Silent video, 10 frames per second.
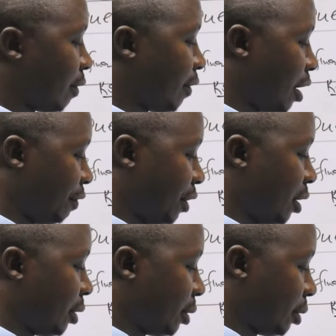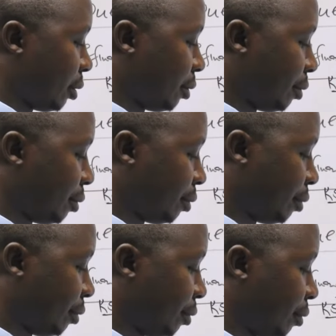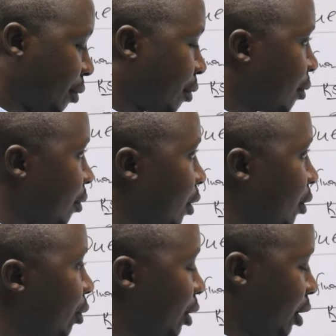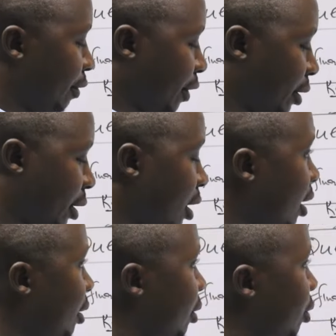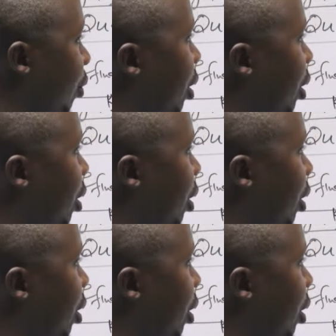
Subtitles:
5 years. So which difference is that? So we